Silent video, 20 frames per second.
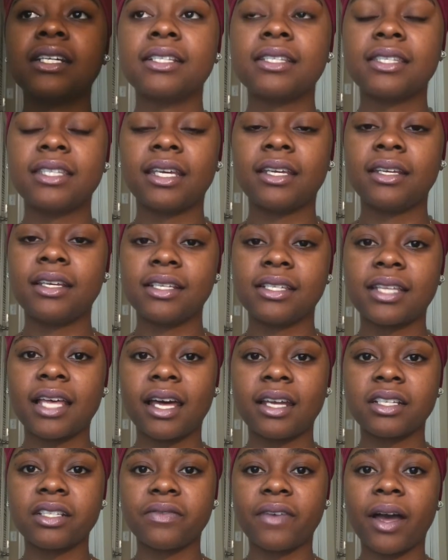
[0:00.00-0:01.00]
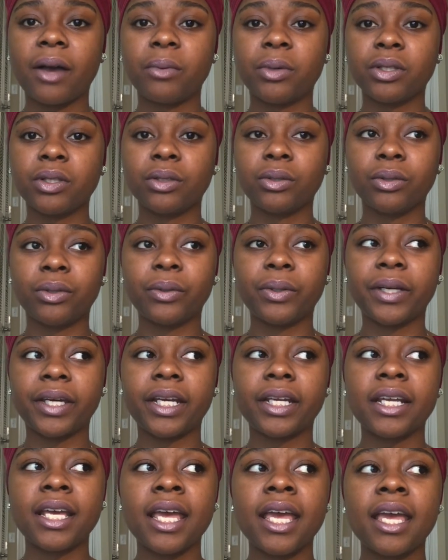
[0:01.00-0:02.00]
content and satisfied with the
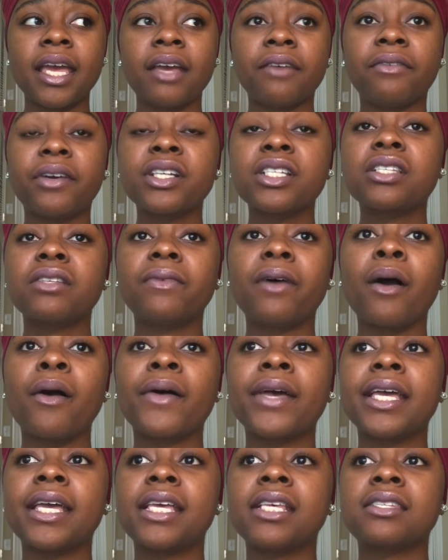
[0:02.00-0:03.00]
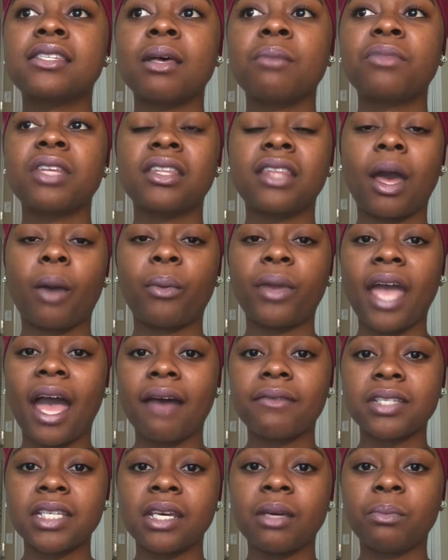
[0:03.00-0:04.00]
Lord, first of all, is something that we
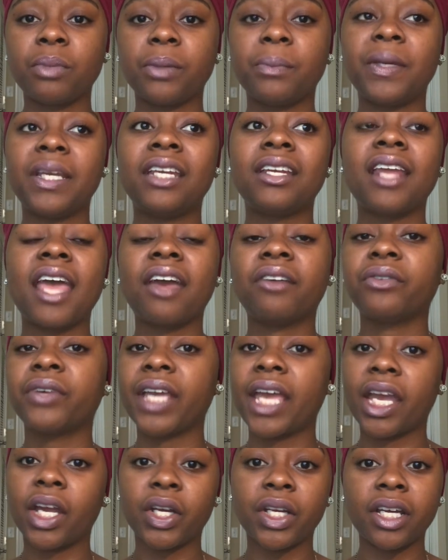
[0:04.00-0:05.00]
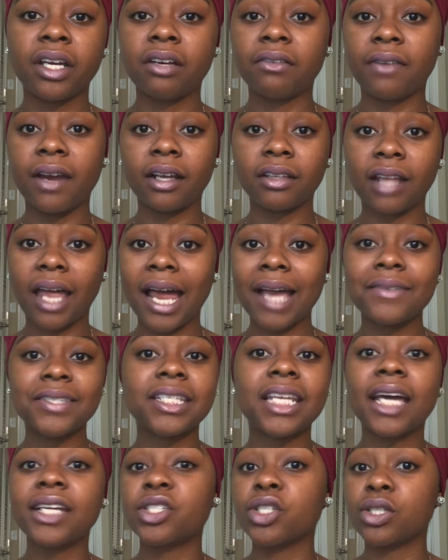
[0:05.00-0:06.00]
have to implement in every area of our lives,
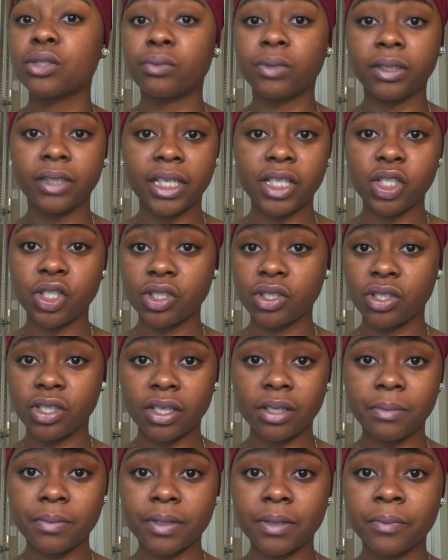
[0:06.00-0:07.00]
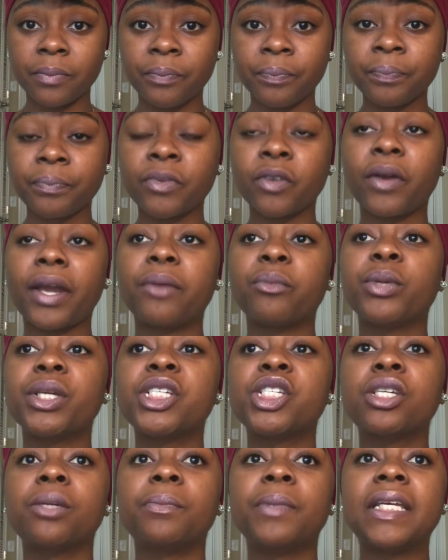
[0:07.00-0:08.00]
not just relationships, right? We
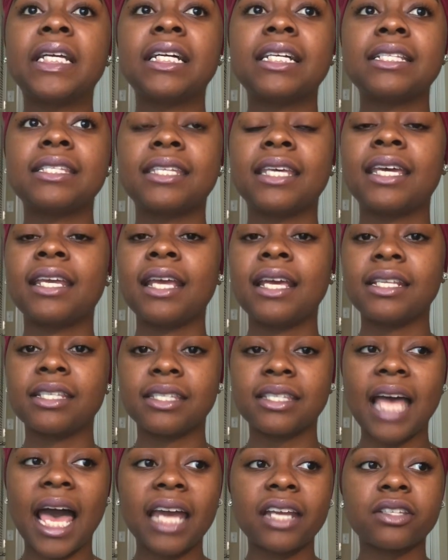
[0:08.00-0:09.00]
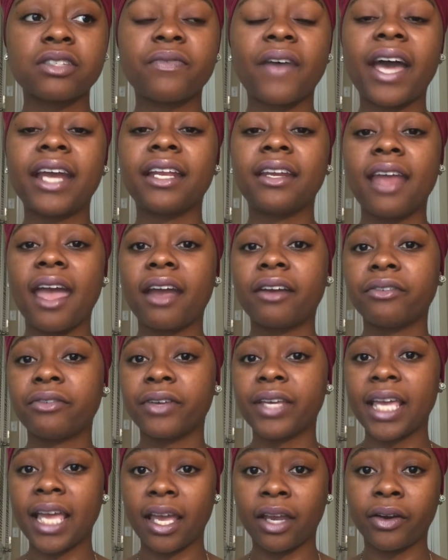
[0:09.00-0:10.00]
should be content and satisfied in
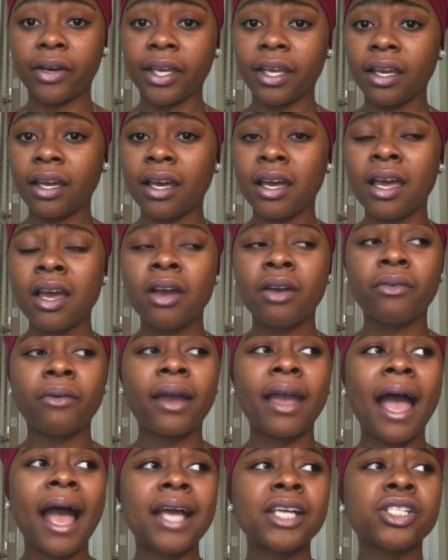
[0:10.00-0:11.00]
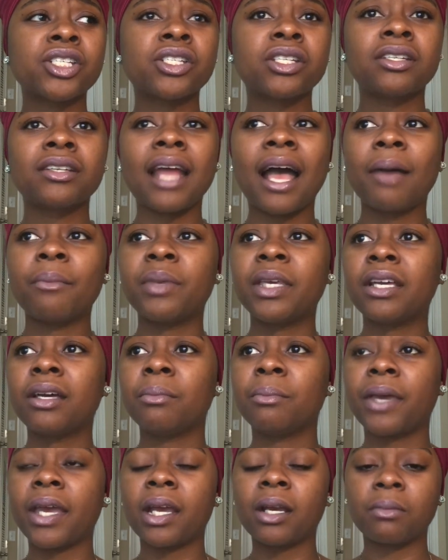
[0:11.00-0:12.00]
every area, right? I should not be
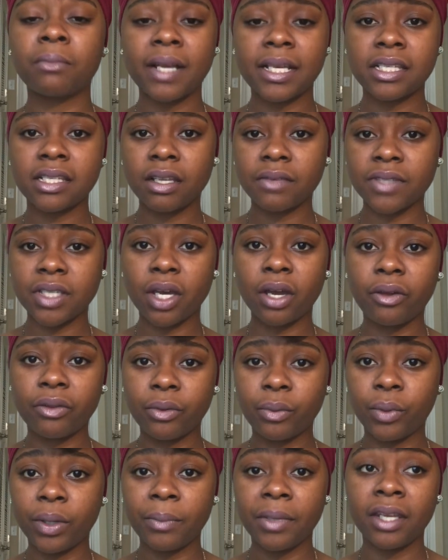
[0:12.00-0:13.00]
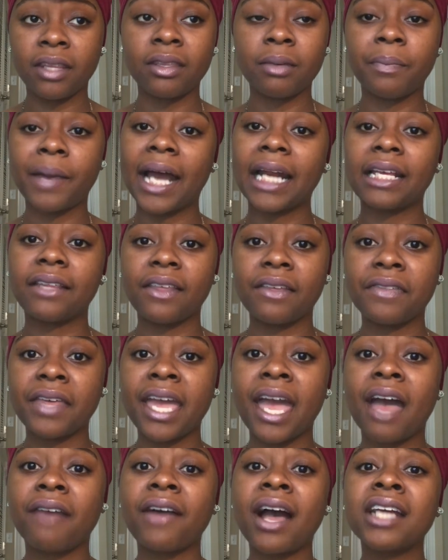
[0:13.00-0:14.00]
comparing myself to other women in the body that they
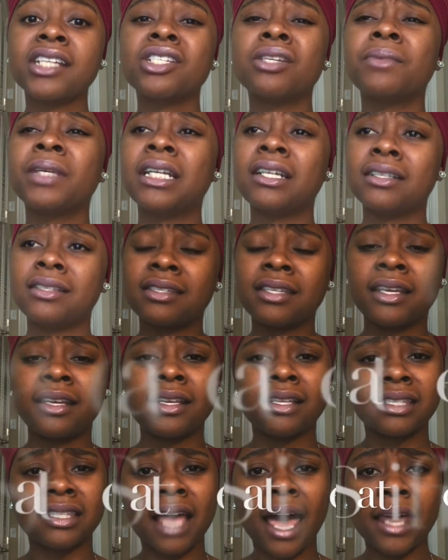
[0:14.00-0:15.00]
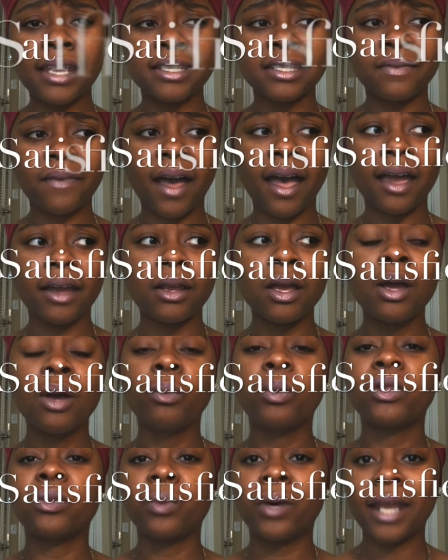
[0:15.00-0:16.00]
have. I should be content and satisfied
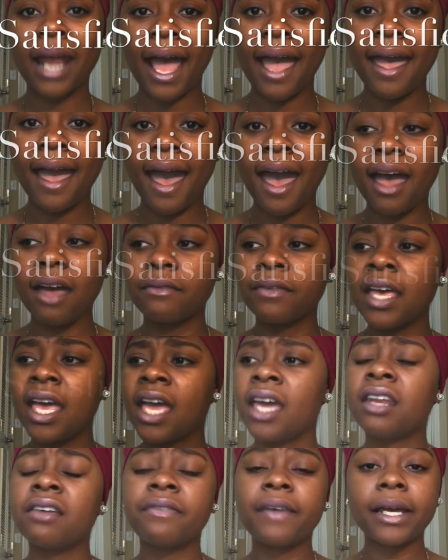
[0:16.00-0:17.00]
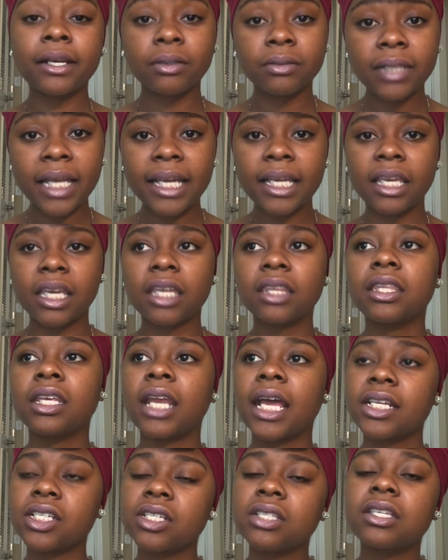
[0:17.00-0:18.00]
with what I have. And if I don't like it, then
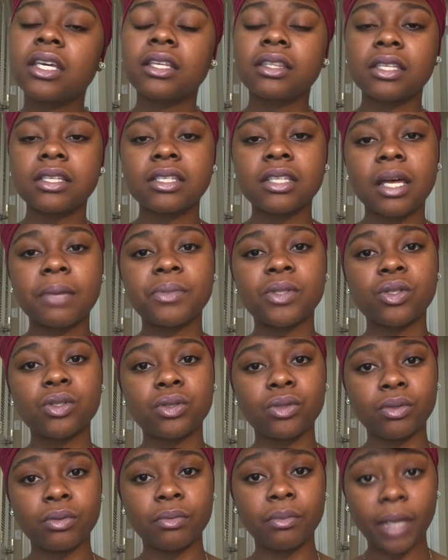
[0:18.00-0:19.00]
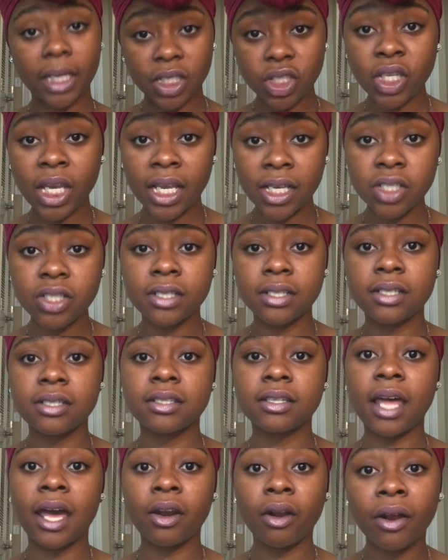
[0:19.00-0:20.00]
I should take the steps to make changes
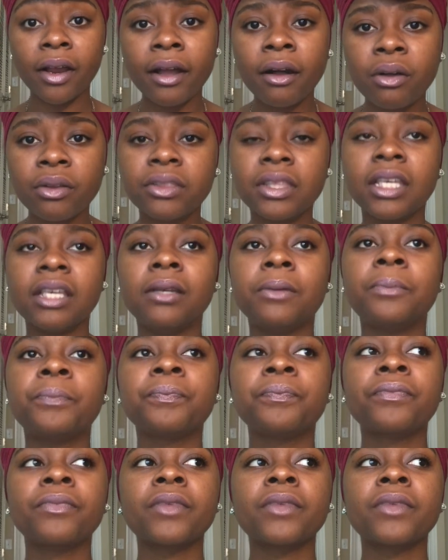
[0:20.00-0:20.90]
that are healthy,